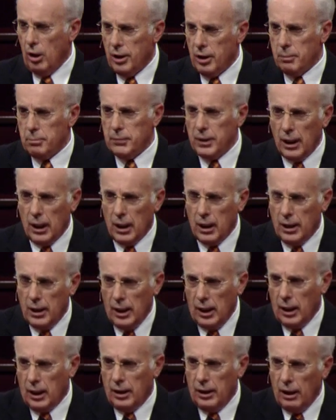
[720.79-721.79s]
want him
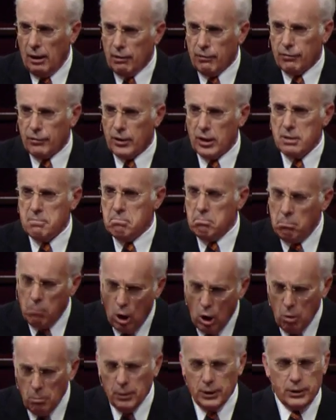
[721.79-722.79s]
dead, and every
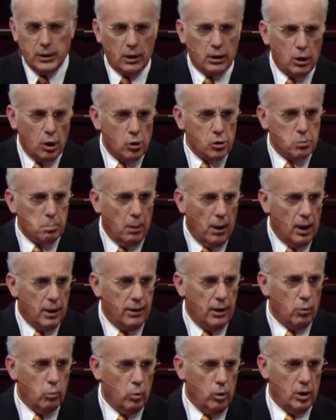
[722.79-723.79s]
moment that goes
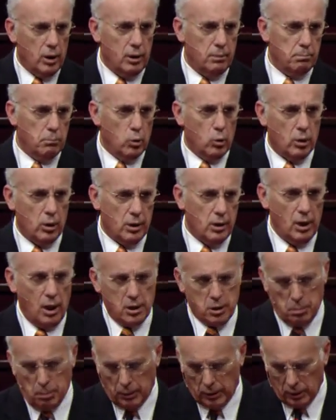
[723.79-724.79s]
by, they want it more
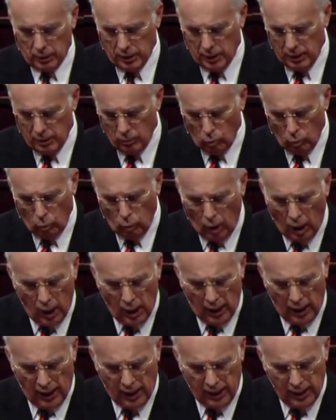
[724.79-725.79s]
desperately.
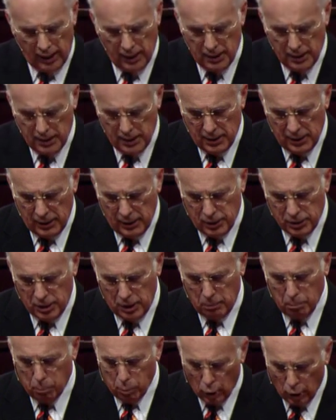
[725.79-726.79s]
Why
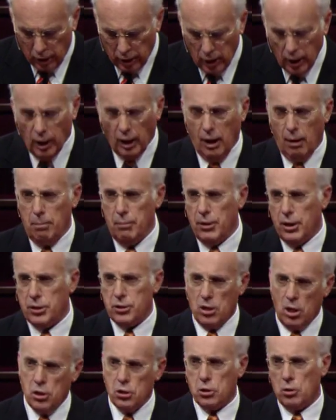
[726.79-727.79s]
is he bringing up
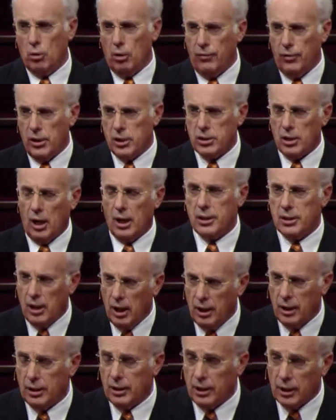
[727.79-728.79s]
this issue of his
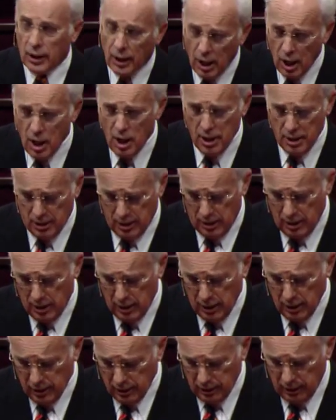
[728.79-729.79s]
identity again?
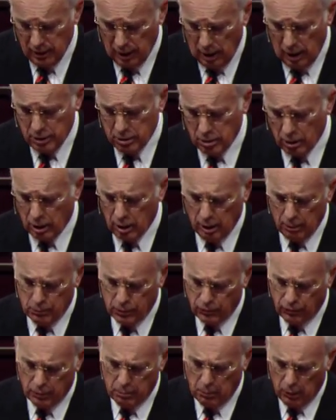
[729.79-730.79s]
And the answer
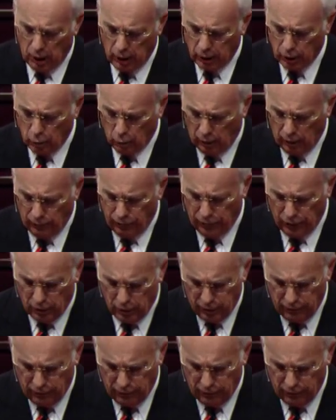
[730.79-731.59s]
comes from Mark 12